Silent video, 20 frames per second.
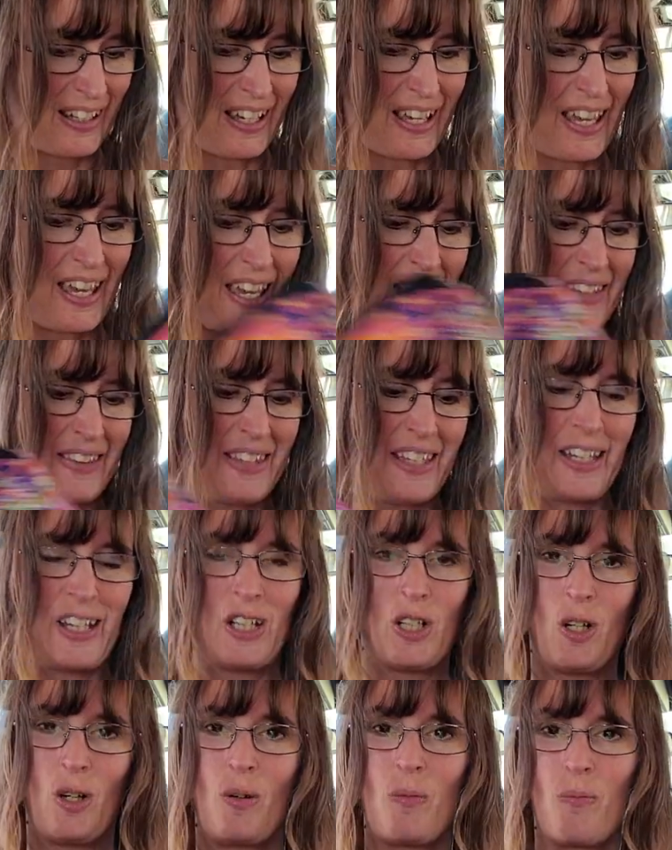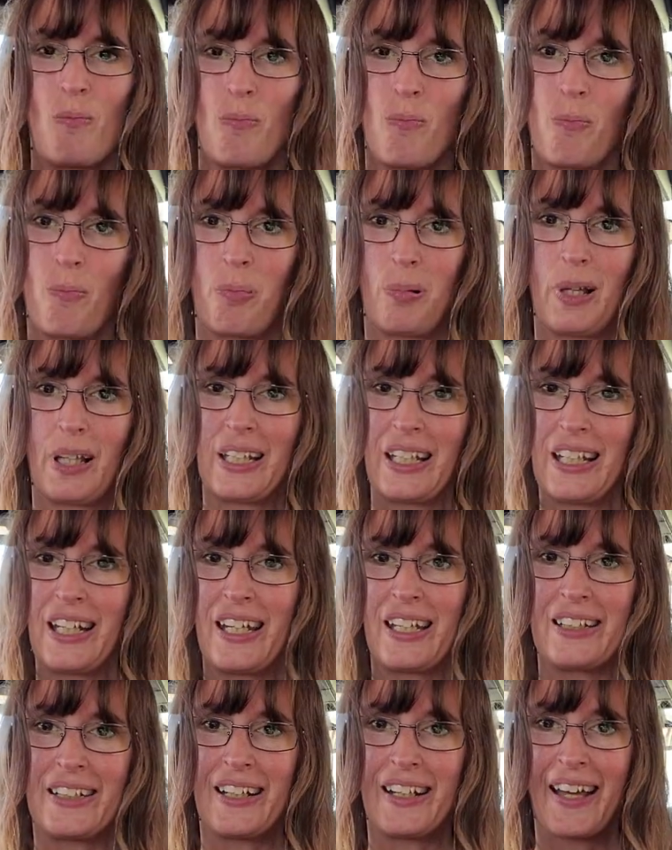and then plug it
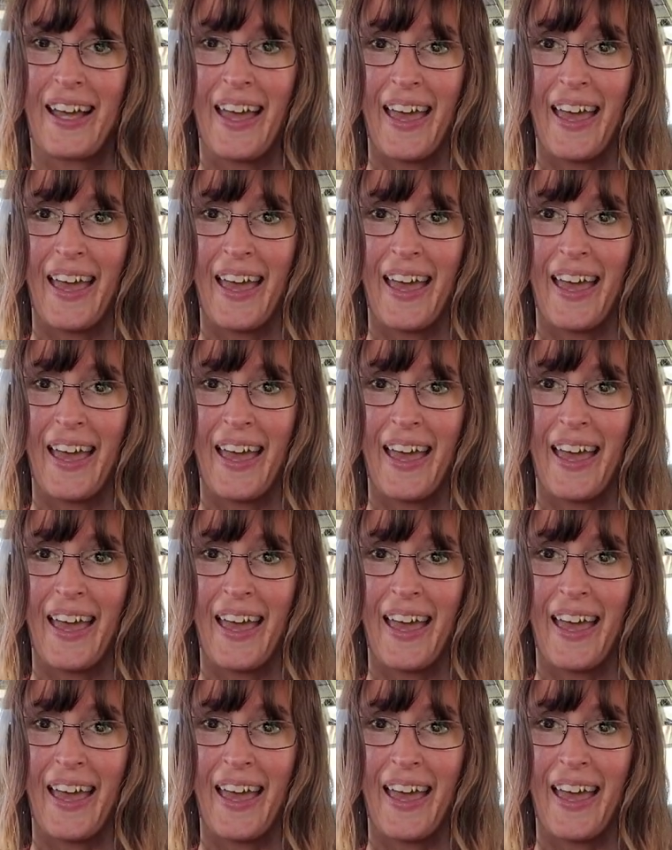in.